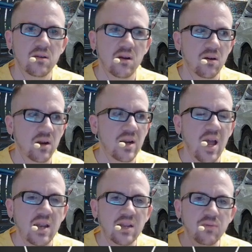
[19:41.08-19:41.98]
All right.
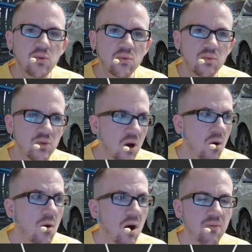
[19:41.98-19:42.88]
And if you
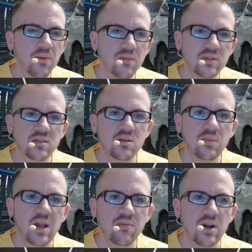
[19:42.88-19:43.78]
go off of the system we
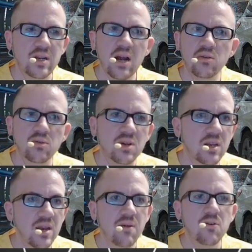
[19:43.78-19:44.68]
have right now, you
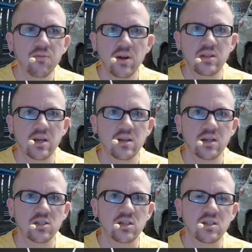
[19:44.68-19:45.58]
can never find that
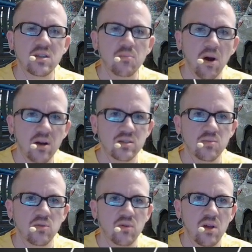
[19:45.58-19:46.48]
connection. It's
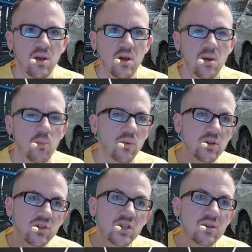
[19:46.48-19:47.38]
impossible. But when you
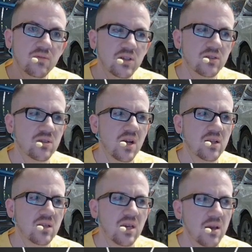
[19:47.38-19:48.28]
shift just
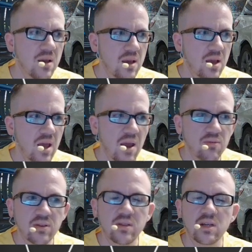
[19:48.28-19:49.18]
slightly,
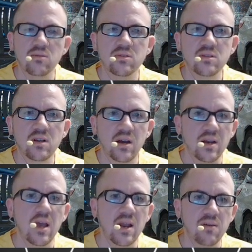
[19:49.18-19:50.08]
everything equals to 9
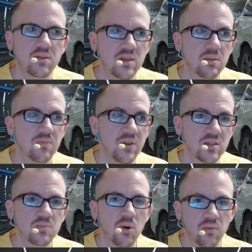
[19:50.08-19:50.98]
and everything
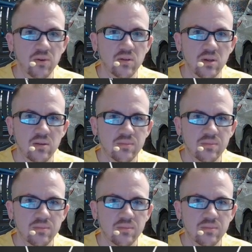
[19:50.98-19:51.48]
fits perfectly.